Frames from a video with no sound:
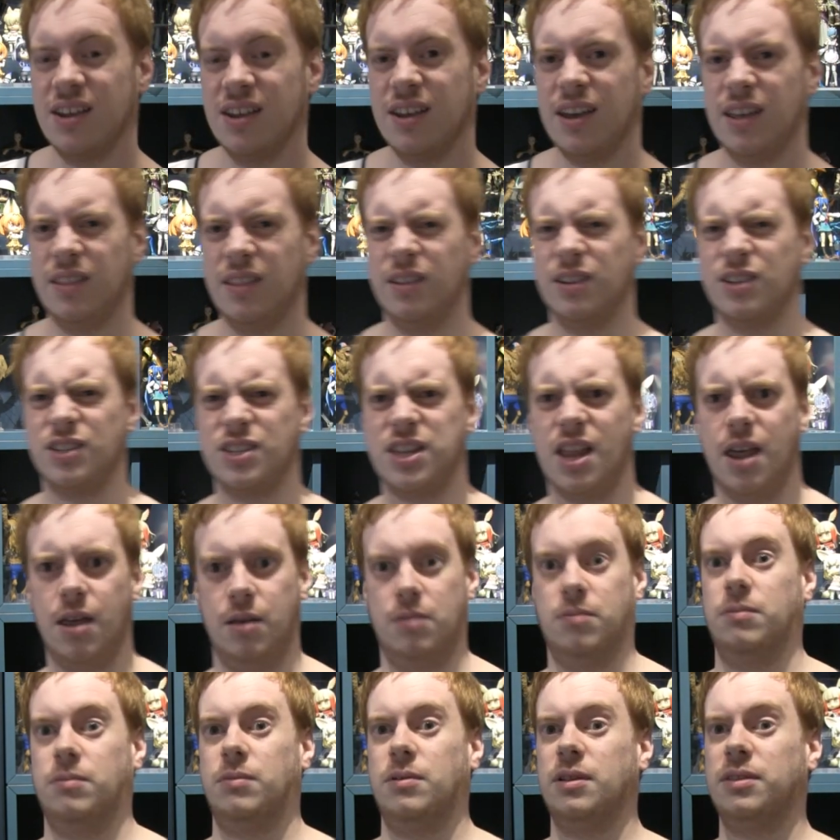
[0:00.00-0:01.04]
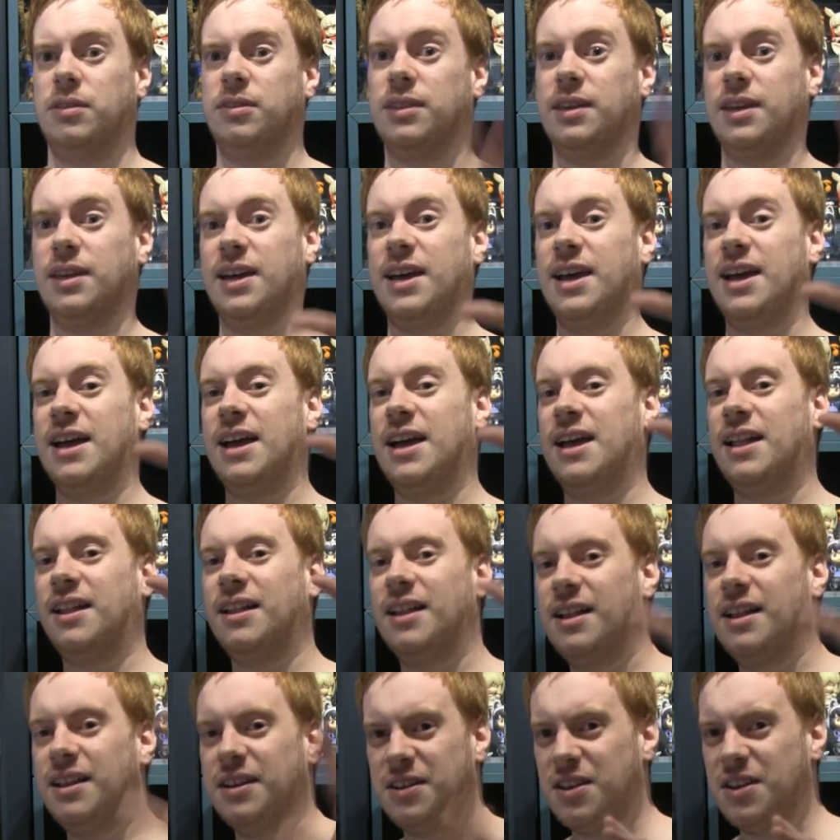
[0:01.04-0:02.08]
And they're just like, what the hell?
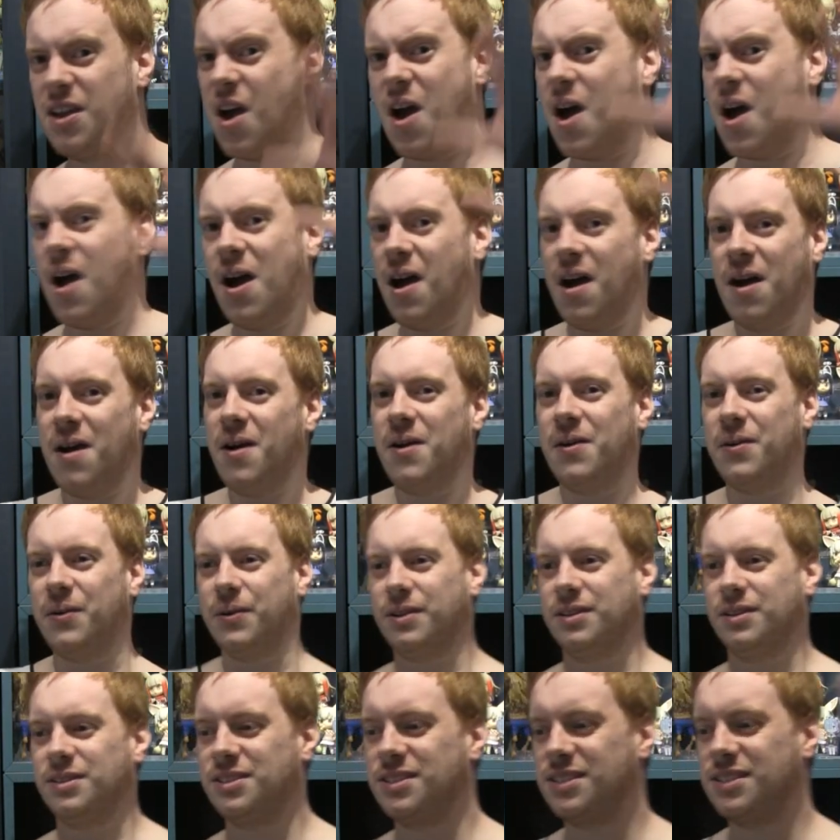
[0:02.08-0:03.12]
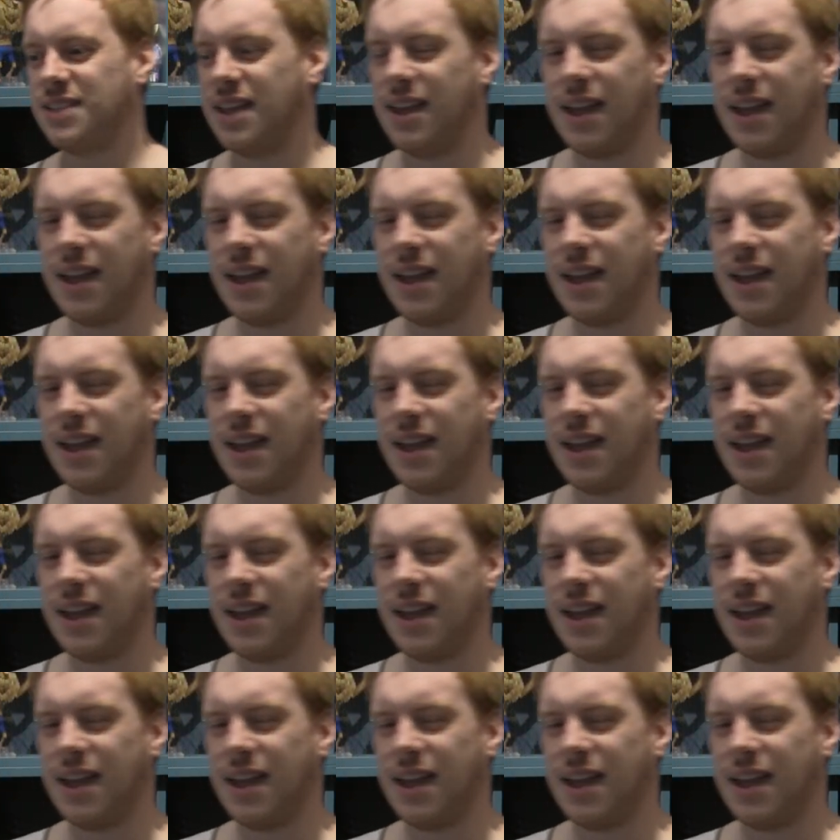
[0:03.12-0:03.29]
No! It's just